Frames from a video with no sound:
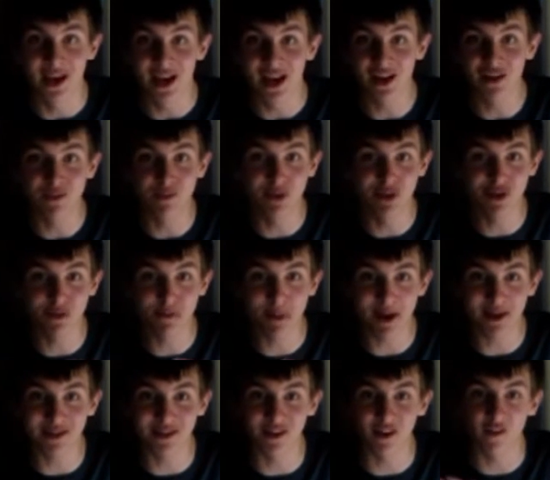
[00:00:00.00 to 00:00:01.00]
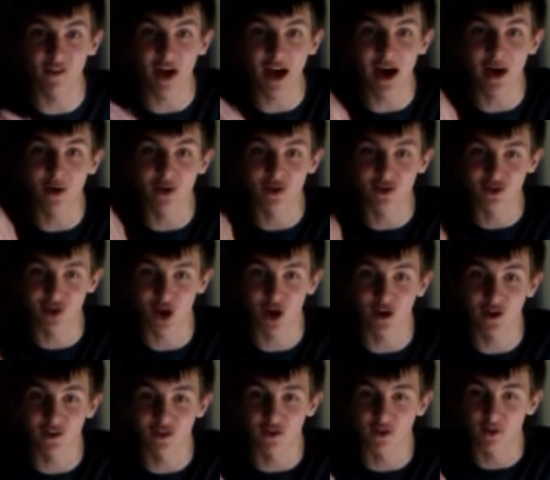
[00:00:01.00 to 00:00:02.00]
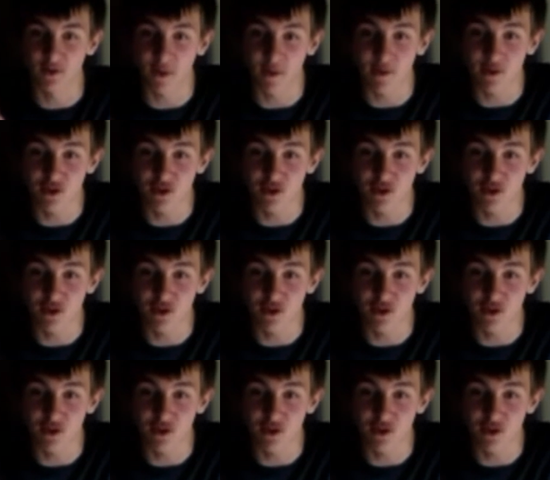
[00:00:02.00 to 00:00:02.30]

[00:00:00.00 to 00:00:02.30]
It's much better of how the TARDIS is very